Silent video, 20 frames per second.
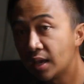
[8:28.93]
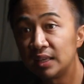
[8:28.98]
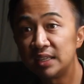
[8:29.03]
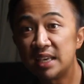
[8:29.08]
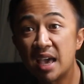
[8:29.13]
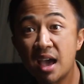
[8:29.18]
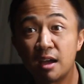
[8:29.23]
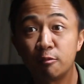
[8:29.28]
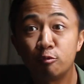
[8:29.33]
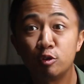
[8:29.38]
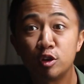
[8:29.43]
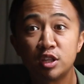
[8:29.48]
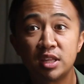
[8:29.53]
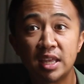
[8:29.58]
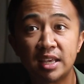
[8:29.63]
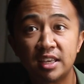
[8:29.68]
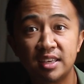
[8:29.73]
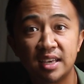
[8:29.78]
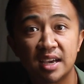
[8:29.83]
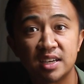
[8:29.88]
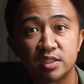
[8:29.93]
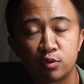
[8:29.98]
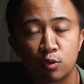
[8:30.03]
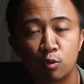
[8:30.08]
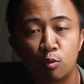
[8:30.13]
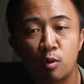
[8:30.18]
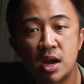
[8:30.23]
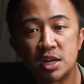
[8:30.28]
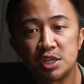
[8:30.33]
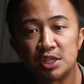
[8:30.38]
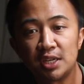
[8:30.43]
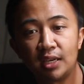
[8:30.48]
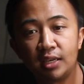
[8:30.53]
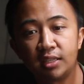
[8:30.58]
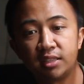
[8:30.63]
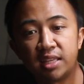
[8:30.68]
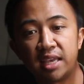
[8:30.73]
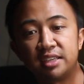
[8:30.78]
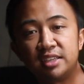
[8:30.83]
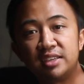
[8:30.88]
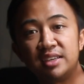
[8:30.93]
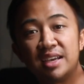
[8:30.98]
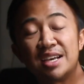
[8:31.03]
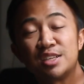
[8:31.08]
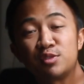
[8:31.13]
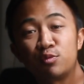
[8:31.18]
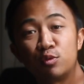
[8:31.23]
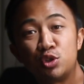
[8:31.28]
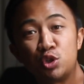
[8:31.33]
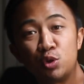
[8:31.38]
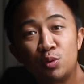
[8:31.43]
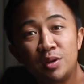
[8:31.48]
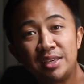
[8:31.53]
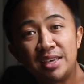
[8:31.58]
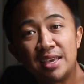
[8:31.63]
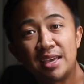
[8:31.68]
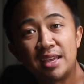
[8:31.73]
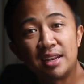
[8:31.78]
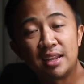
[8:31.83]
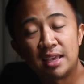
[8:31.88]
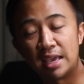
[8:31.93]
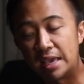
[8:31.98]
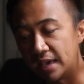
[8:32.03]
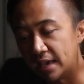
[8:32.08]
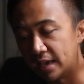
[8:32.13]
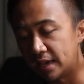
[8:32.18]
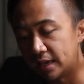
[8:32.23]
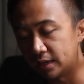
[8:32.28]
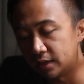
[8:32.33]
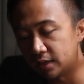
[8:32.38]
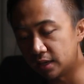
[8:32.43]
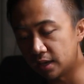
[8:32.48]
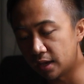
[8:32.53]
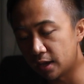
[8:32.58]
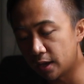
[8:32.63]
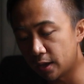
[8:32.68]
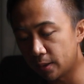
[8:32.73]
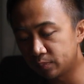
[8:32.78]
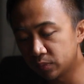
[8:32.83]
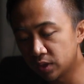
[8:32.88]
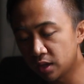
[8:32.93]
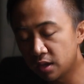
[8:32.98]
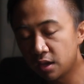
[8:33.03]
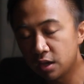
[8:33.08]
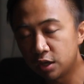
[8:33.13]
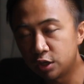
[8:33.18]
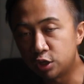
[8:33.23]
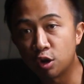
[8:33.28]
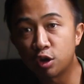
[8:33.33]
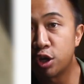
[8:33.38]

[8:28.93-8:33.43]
yeah, I want to thank you guys for watching. Thank you guys for tuning in. And you